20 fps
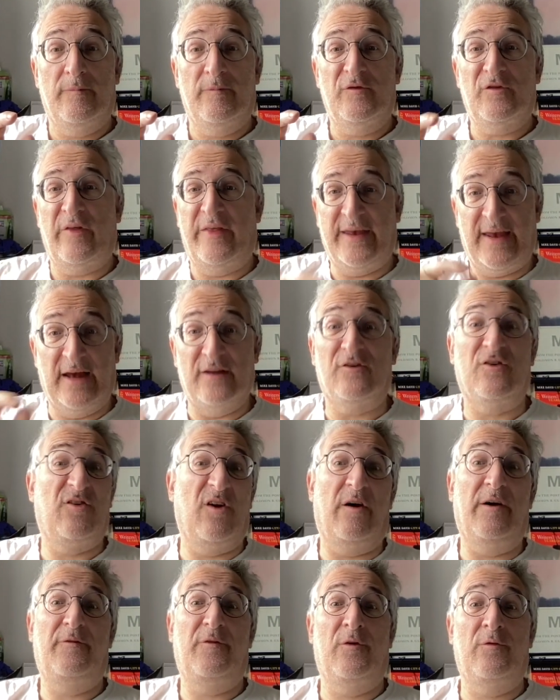So they get to
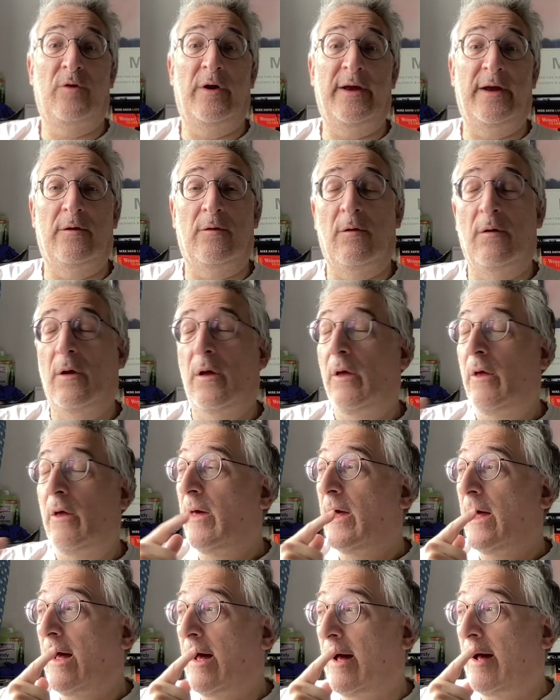die for real.
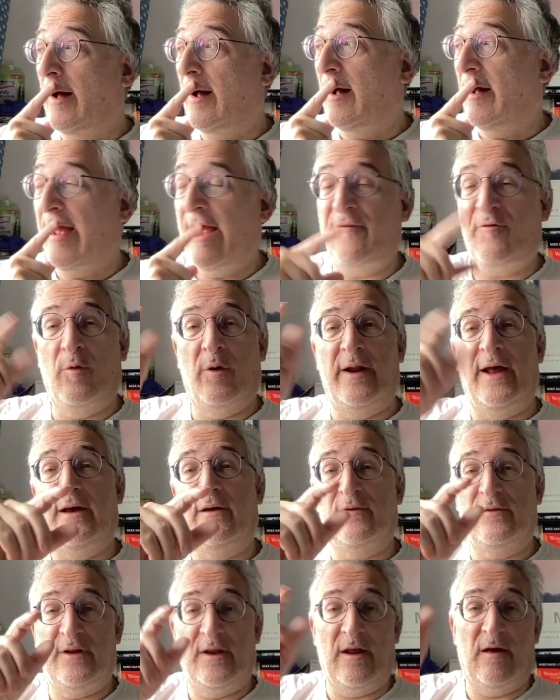Uh, everyone
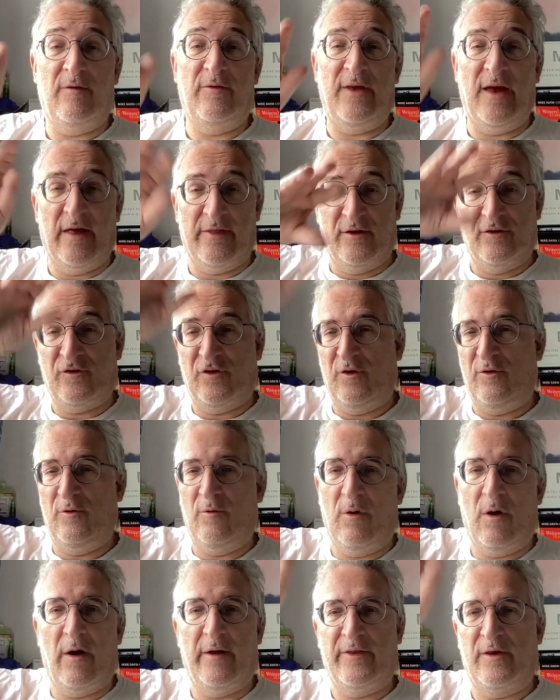else, you know, the others
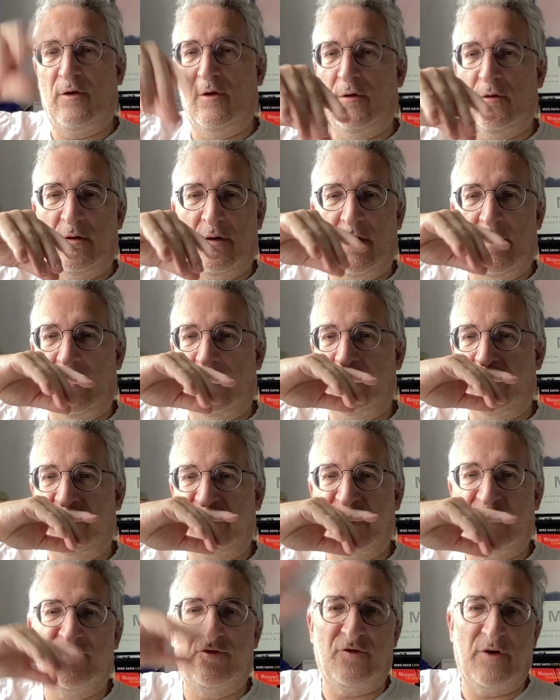who either got um,
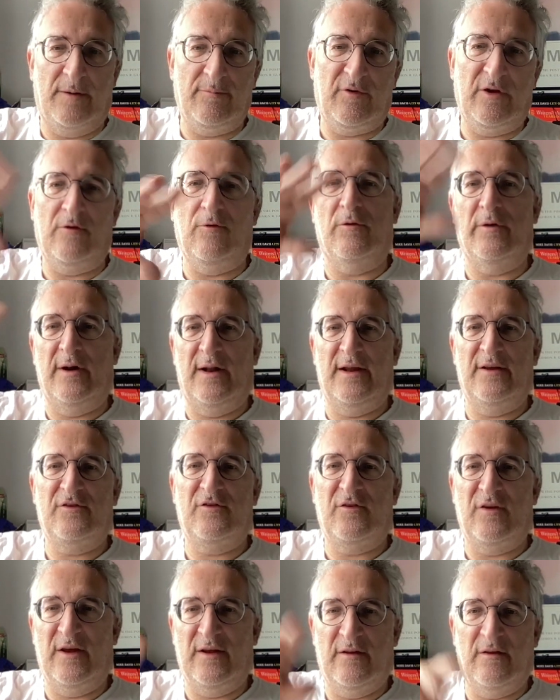conscripted or
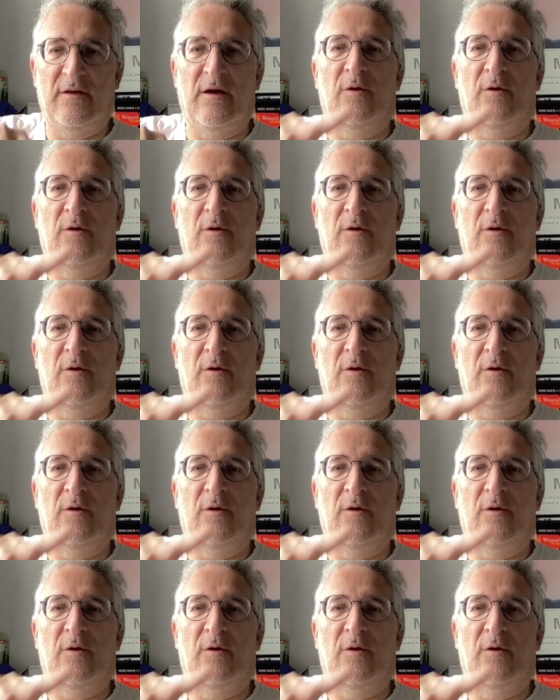enlisted,